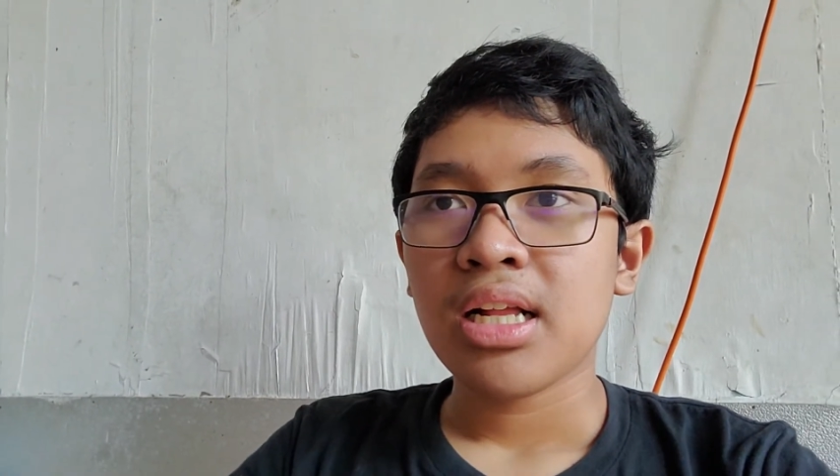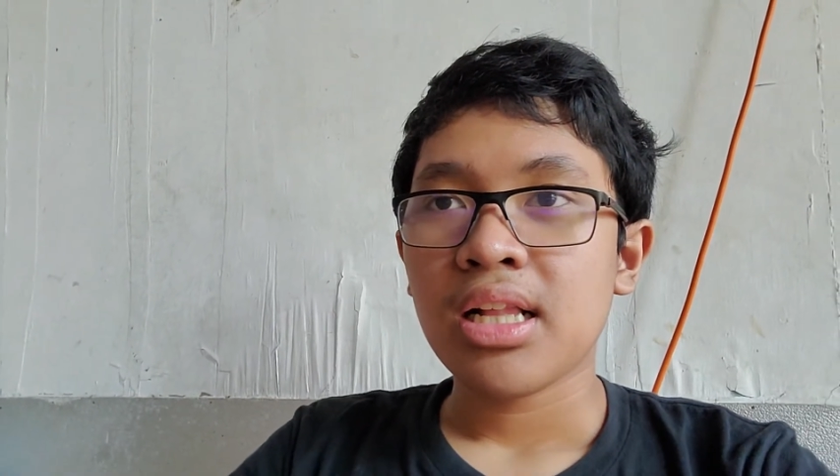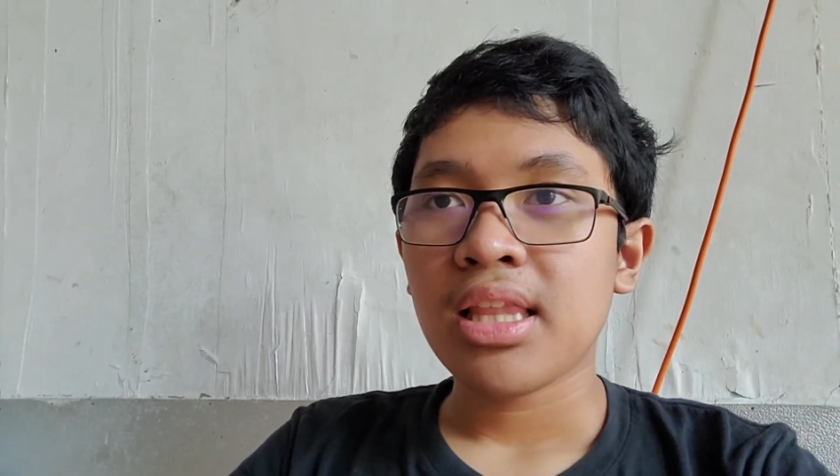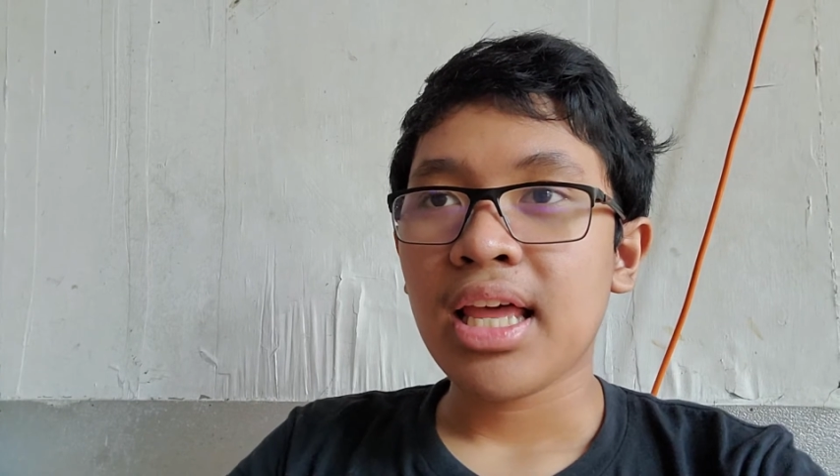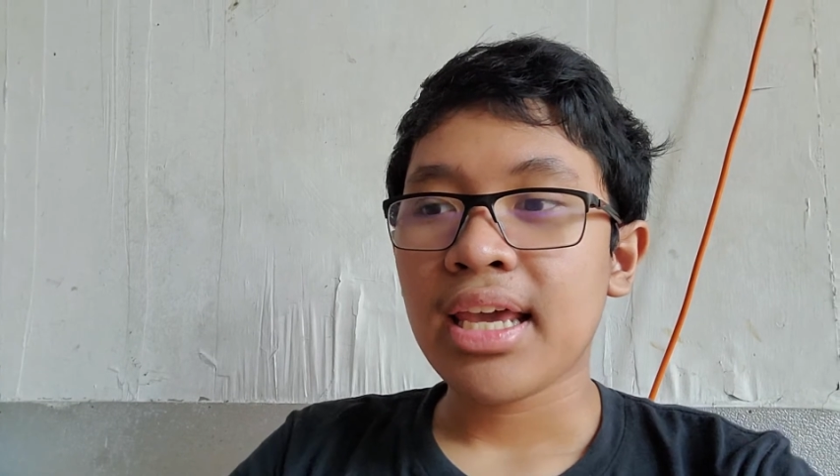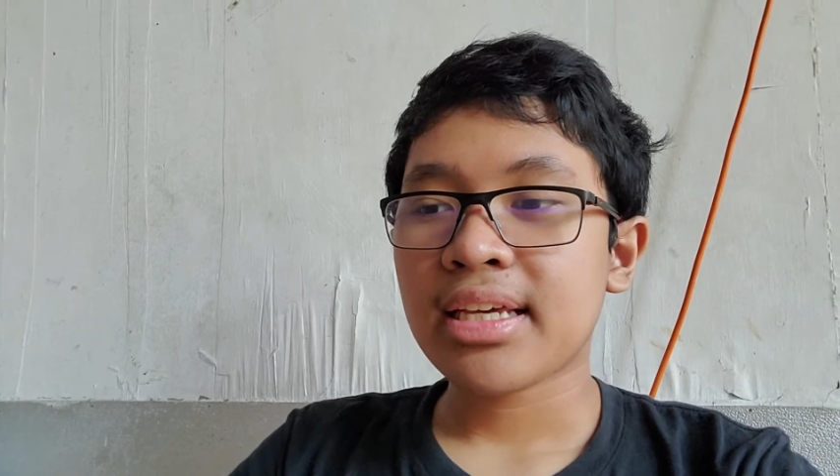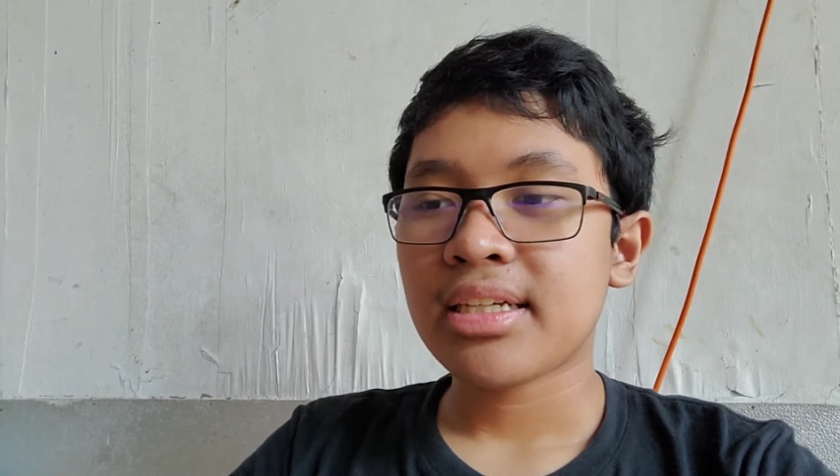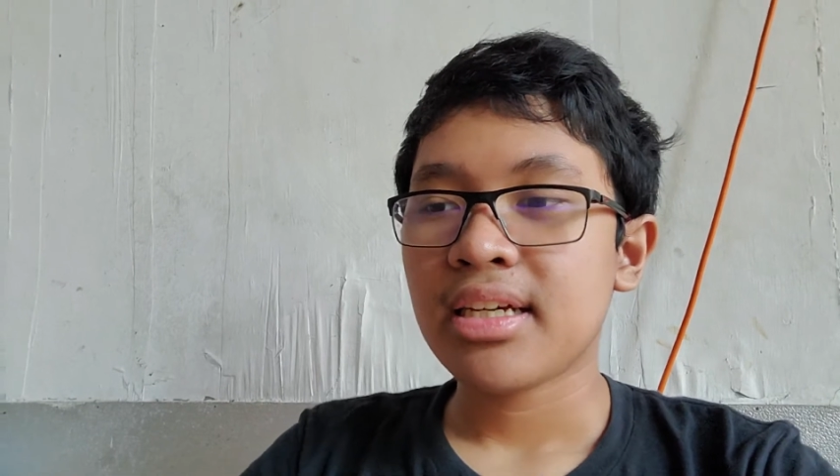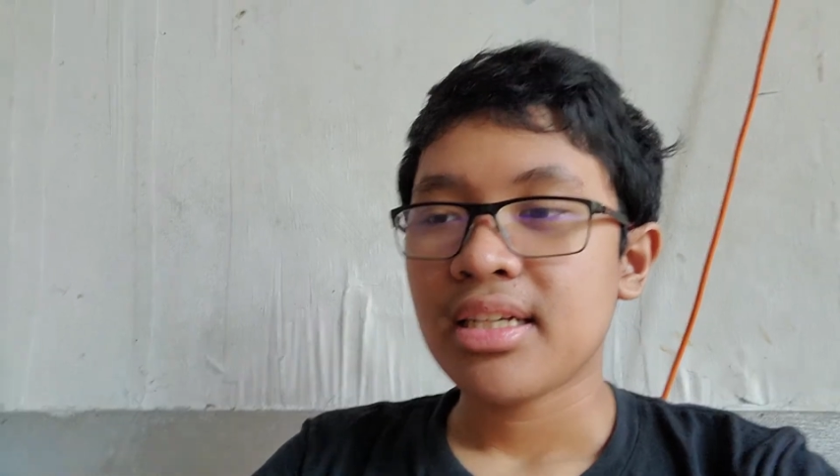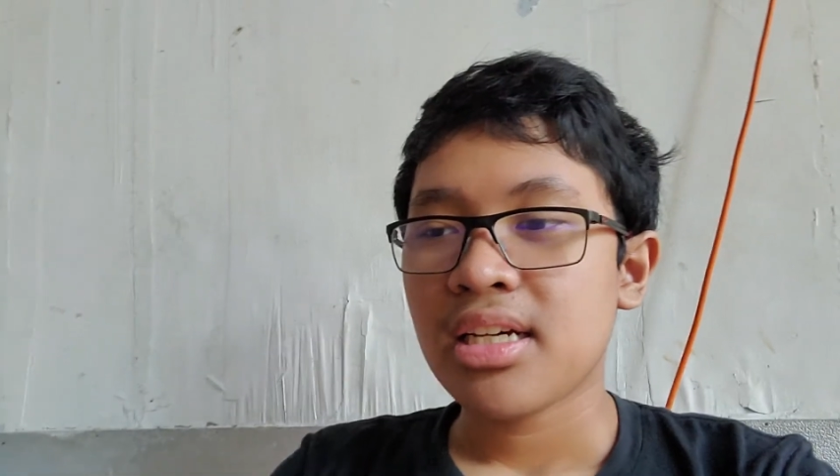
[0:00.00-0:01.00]

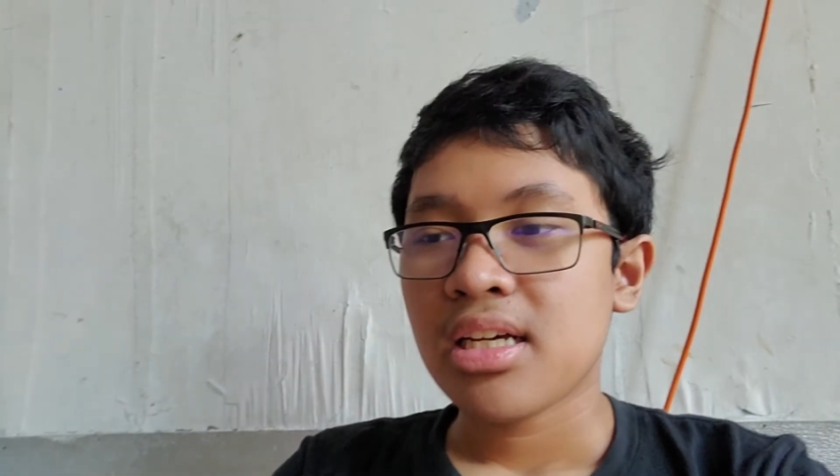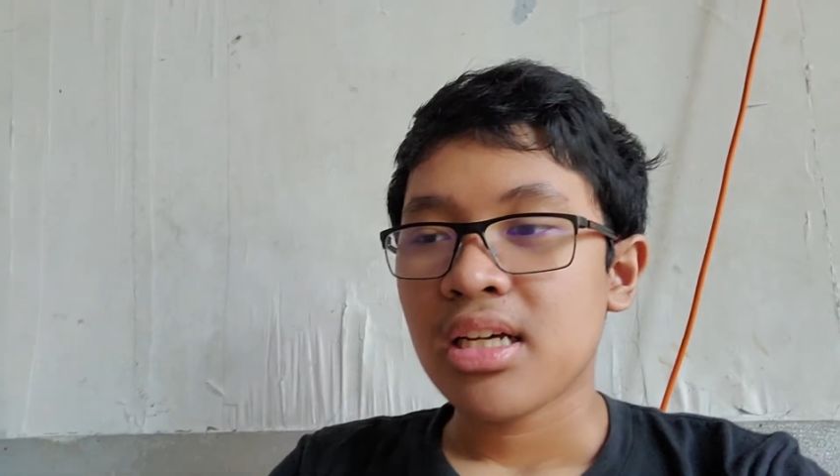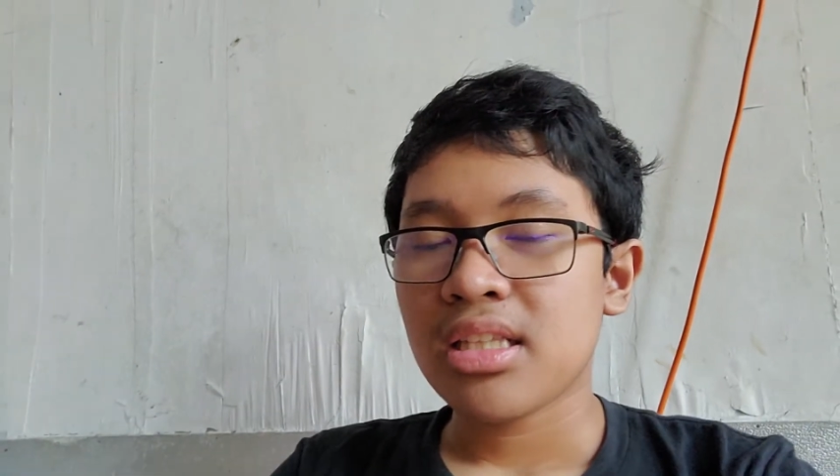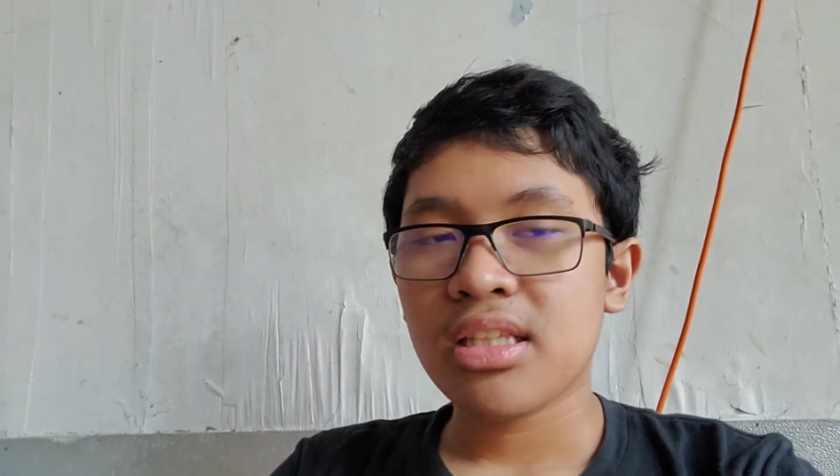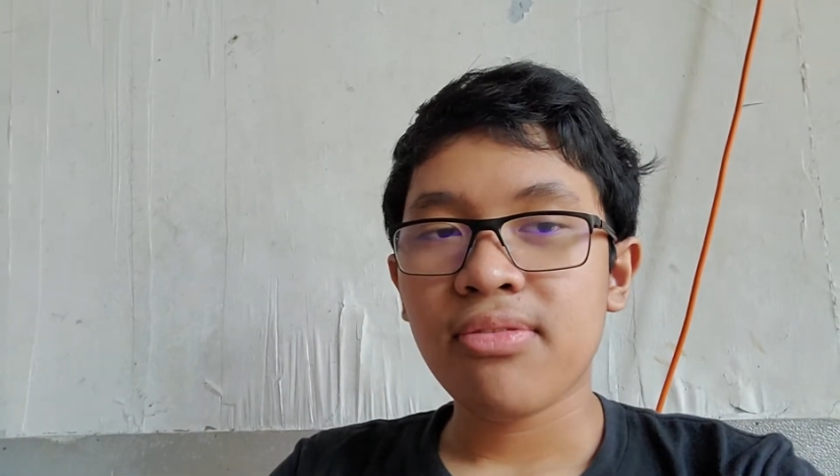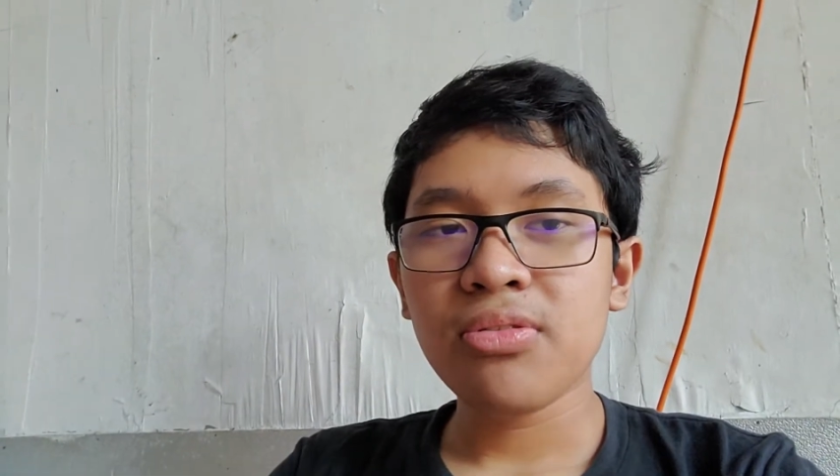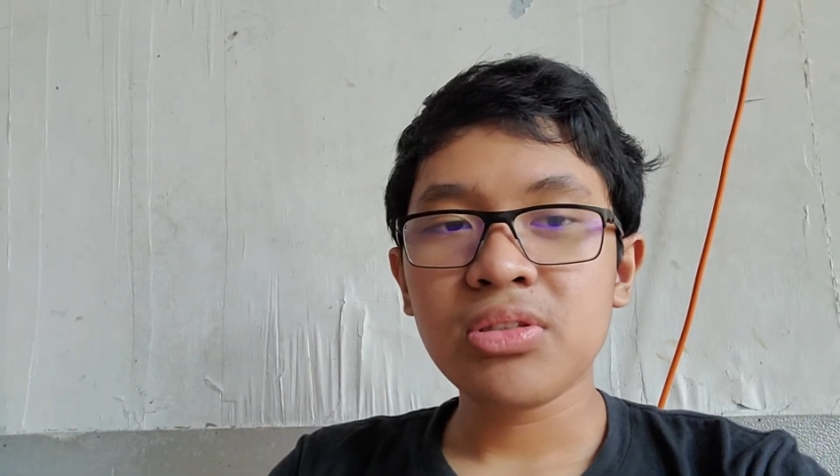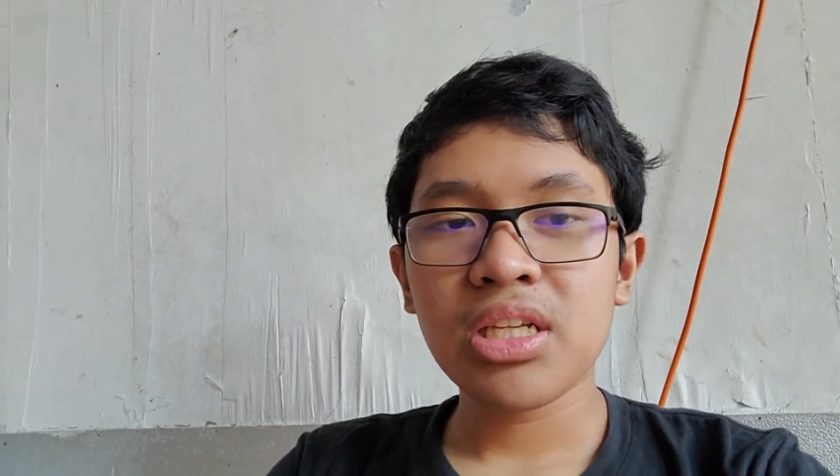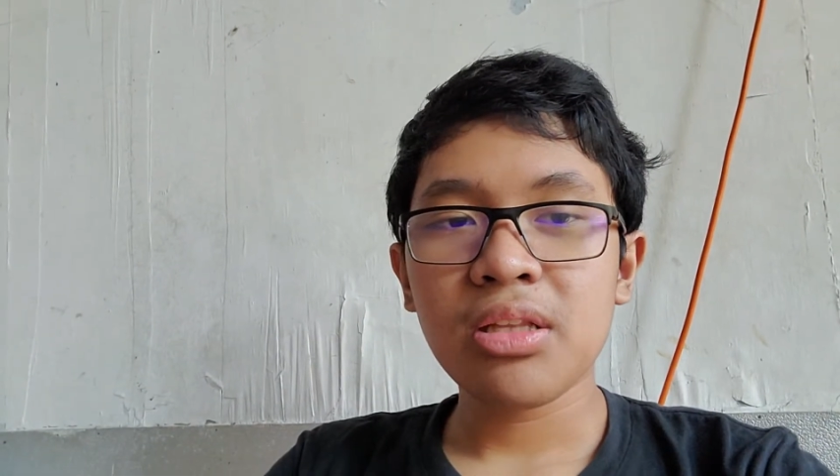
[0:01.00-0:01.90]
like, the Verse